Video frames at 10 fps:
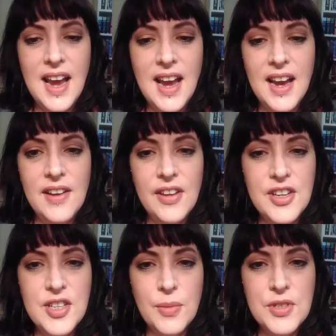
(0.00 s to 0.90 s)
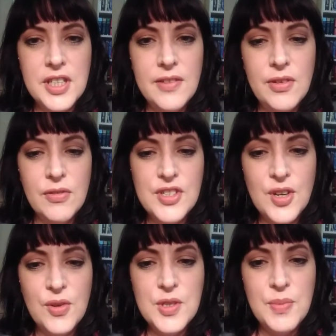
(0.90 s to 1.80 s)
And they don't want to give you
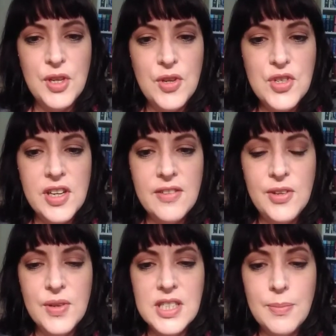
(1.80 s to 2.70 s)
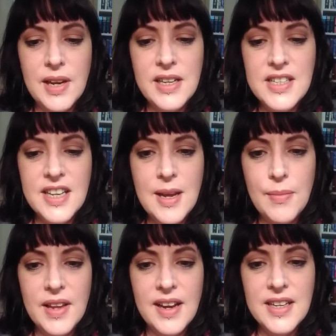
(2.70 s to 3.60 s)
results. But usually if you explain to
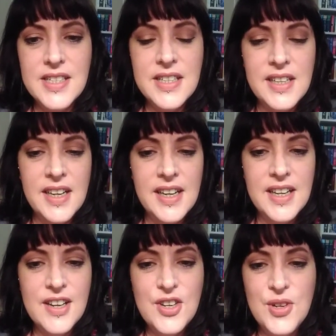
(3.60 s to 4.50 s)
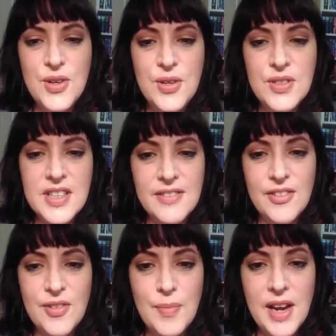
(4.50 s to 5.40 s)
them that you
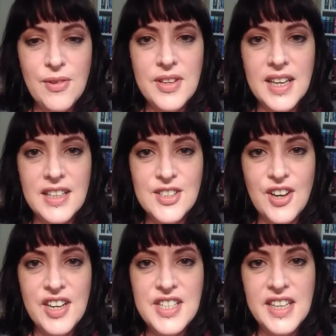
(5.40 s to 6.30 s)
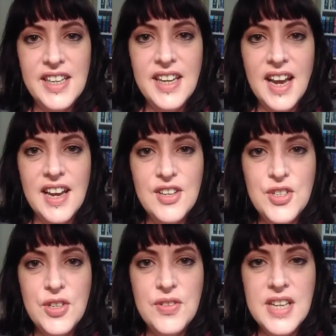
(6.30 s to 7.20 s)
suffer from health anxiety
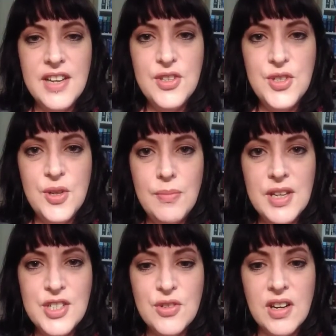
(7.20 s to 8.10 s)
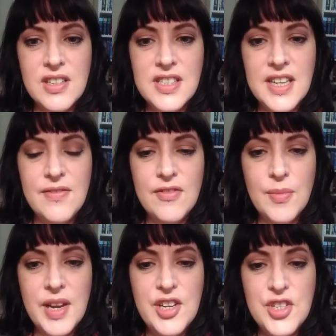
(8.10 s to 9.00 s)
and you tend to mistrust
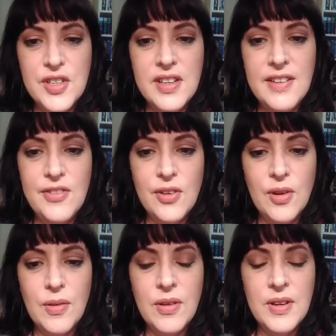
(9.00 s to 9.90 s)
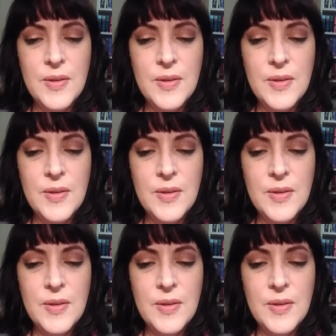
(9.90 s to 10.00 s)
information if you're not